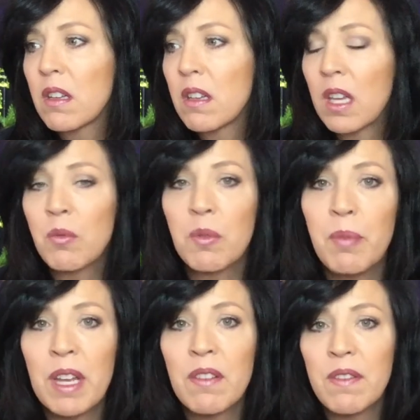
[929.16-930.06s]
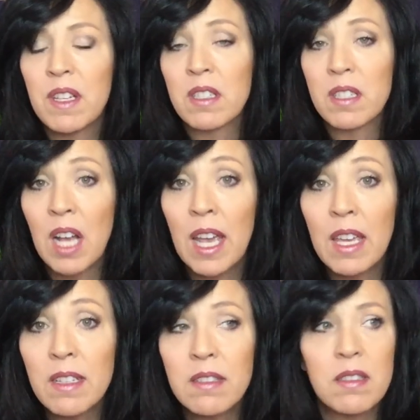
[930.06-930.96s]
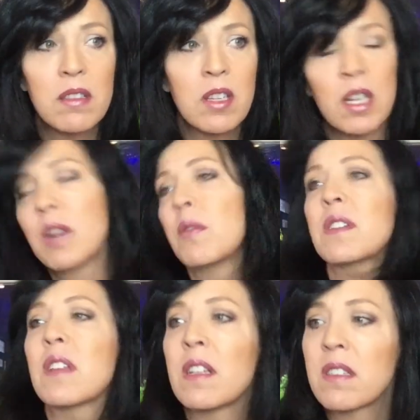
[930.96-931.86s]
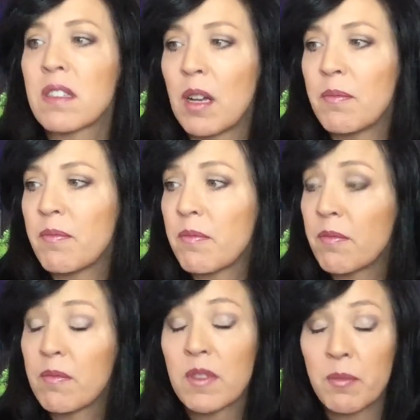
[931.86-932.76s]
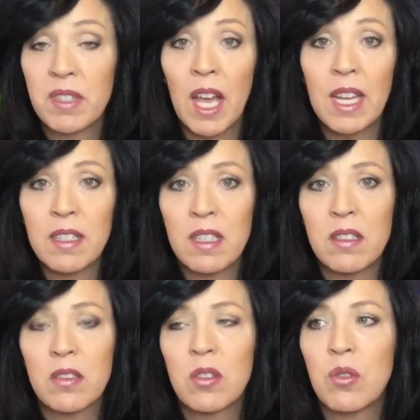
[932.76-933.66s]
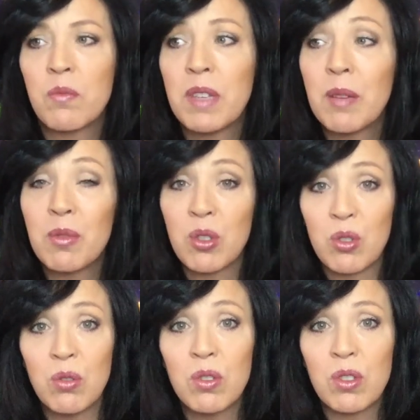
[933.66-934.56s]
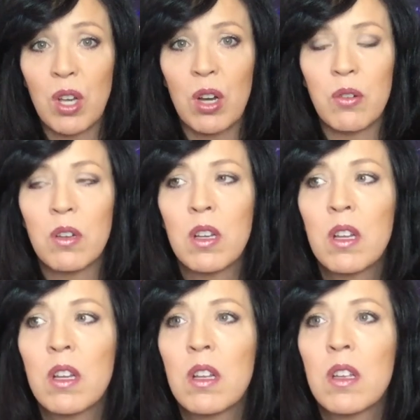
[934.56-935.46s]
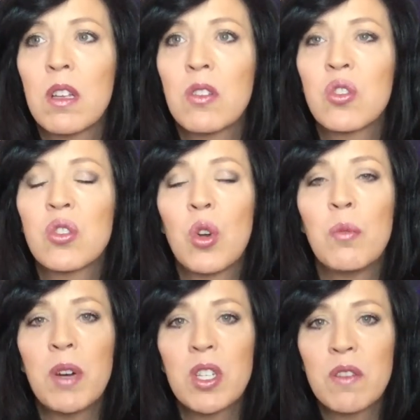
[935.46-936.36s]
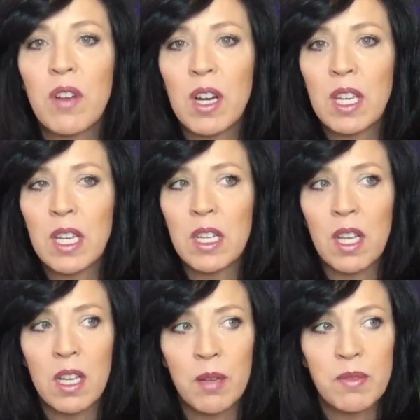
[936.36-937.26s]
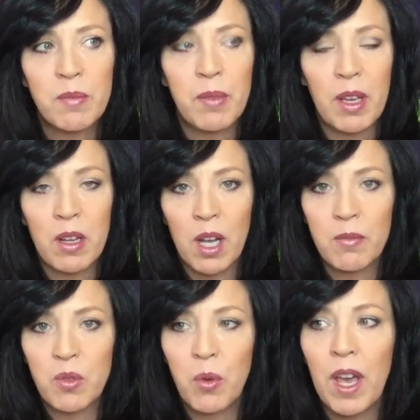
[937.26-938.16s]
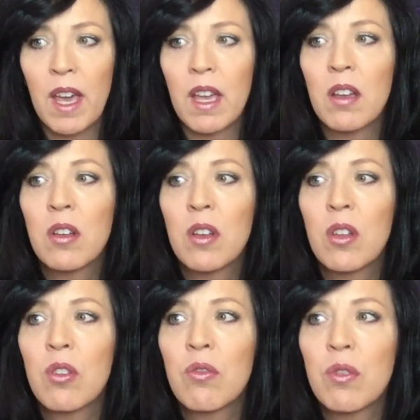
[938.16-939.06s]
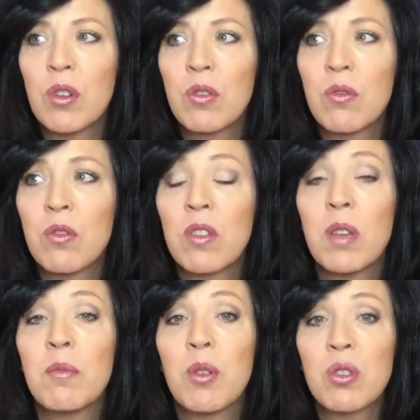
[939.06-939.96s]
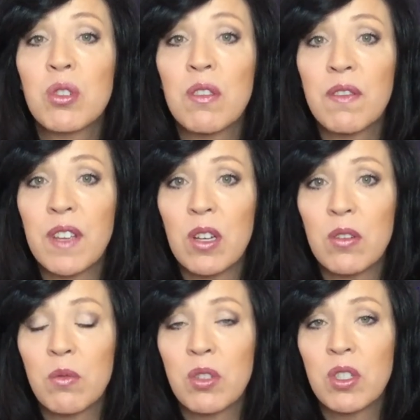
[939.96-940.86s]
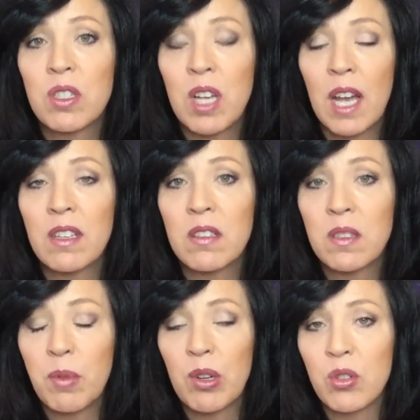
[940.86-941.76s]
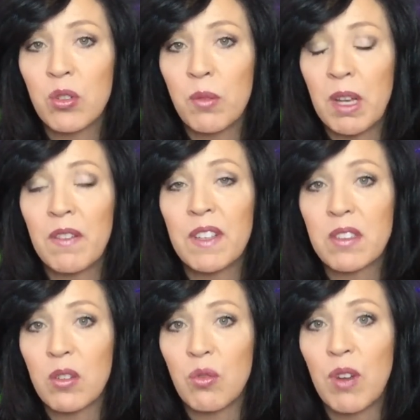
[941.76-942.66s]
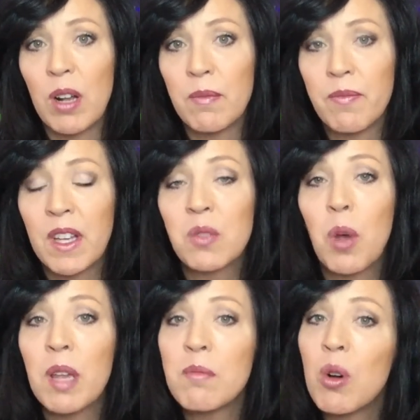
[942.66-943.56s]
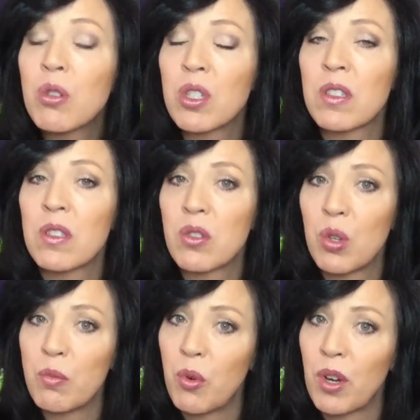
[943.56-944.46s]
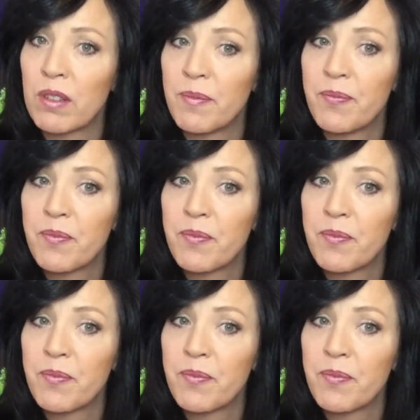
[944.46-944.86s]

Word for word: it would benefit science, you know, and, and some some scientists to be able to do so. So much of our healing comes comes way through the emotional field, which is tied to the spiritual and metaphysical realm. That's why emotions are so important.